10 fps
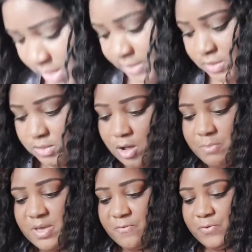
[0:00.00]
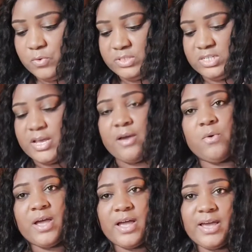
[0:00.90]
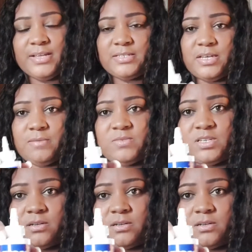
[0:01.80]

I just got me a few DIY items.